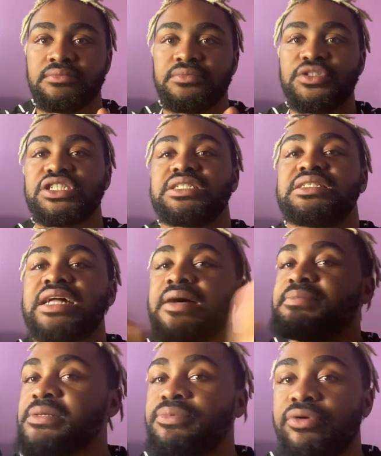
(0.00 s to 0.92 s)
Just
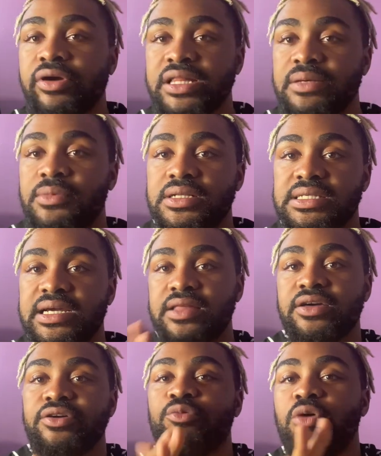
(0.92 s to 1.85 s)
stop supporting them
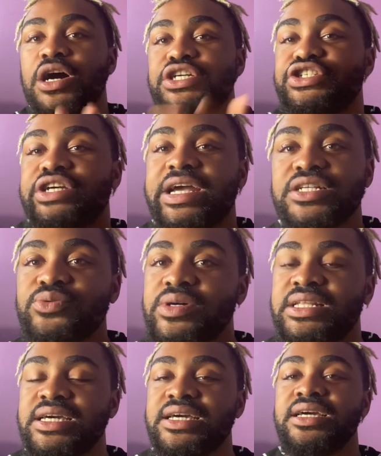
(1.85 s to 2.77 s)
altogether. Wash your hands
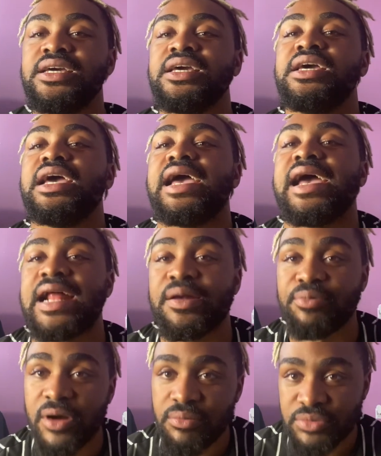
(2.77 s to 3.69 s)
with it, and I
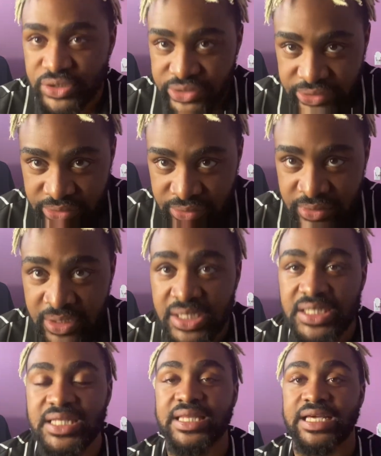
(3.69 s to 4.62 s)
promise you,
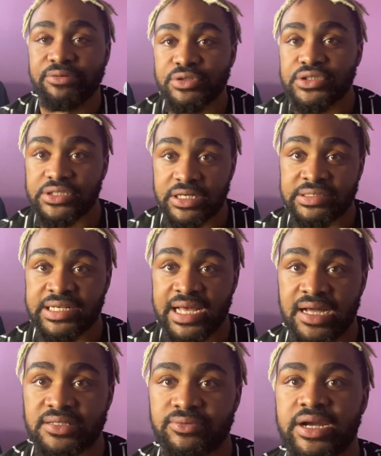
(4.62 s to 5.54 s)
they will start to
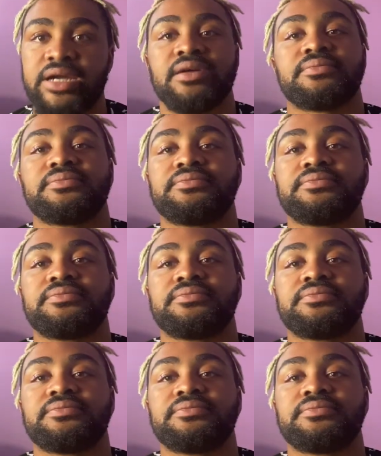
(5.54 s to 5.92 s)
act right.